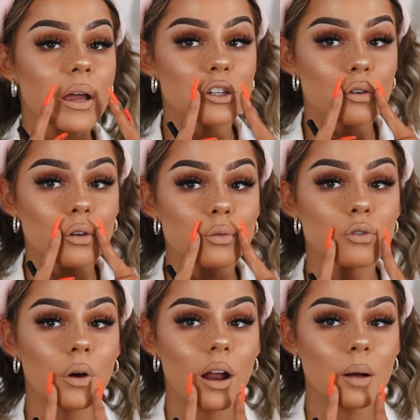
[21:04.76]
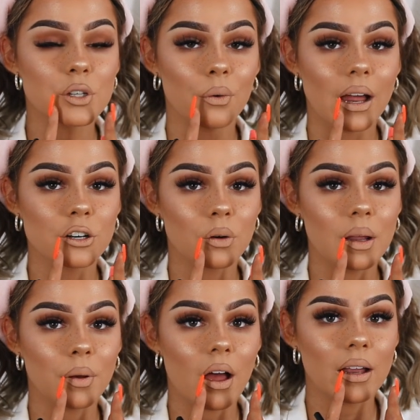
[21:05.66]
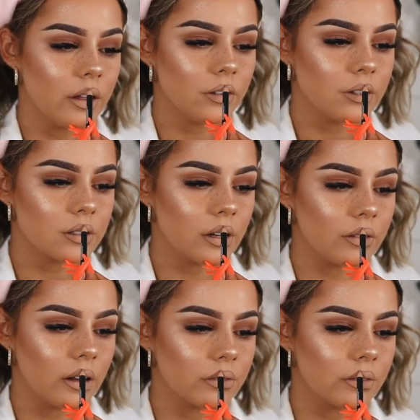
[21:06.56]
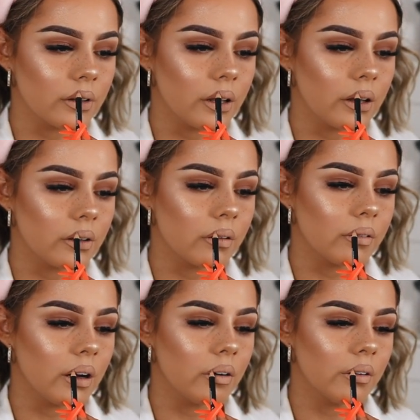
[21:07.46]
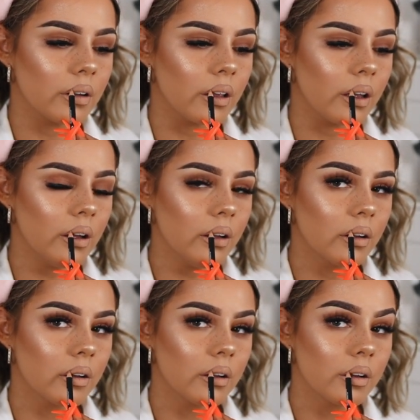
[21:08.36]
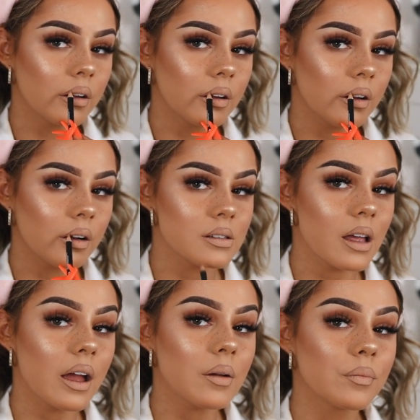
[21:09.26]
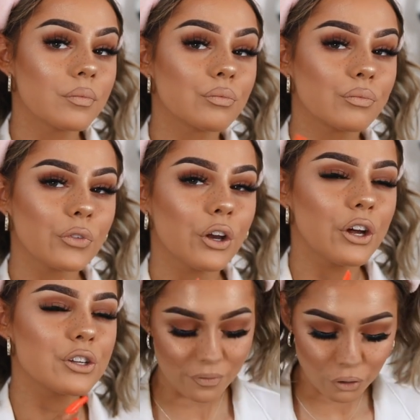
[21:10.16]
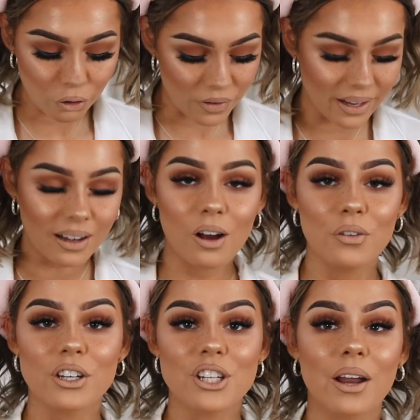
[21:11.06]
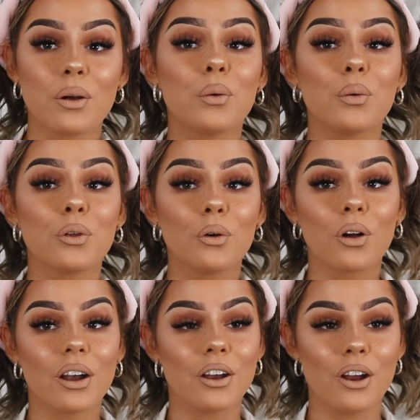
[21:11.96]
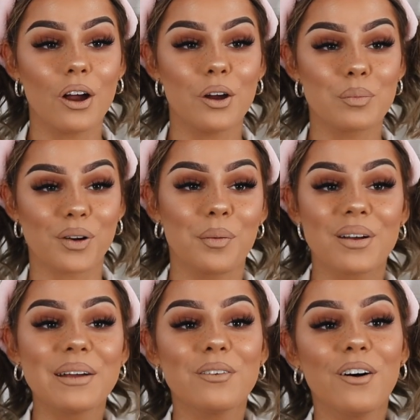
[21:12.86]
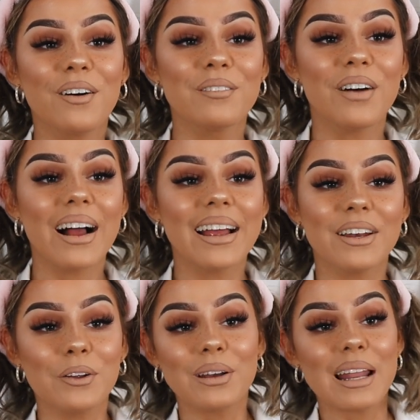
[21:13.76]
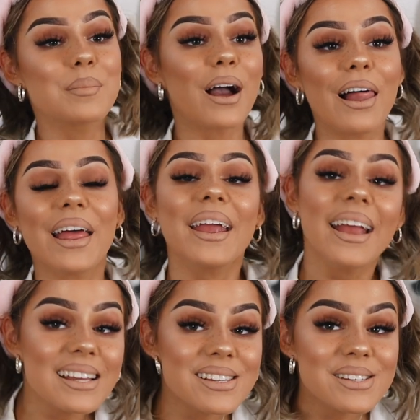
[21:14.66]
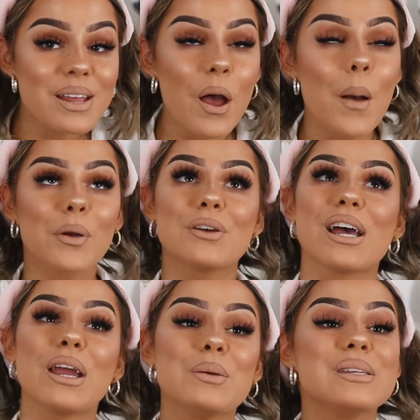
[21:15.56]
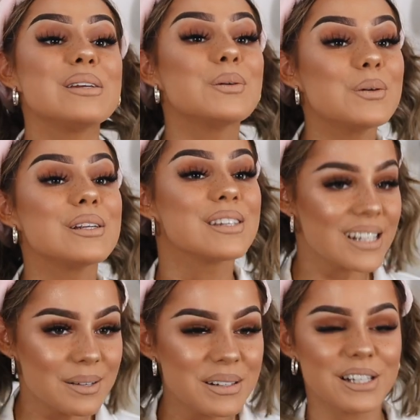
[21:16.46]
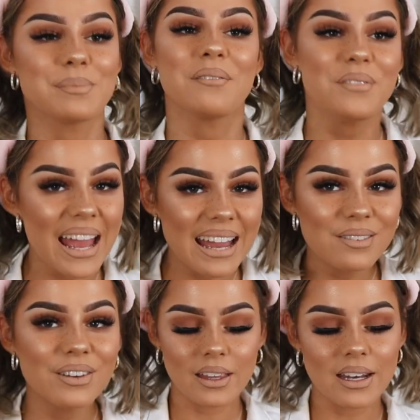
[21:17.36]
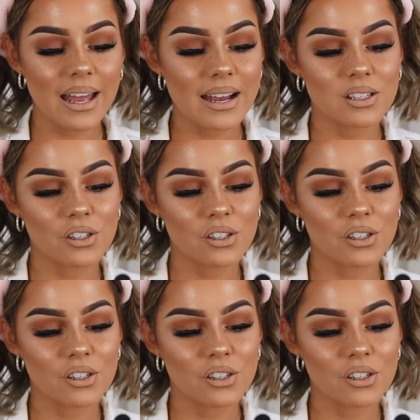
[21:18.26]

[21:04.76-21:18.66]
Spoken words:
make sure you join up to your natural lip line. If you just overline from here to about here, I'd say, you're good. If you're a regular on the channel, you're gonna know probably what my nude lip color is, because I use it all the time. It's just my fave. The NYX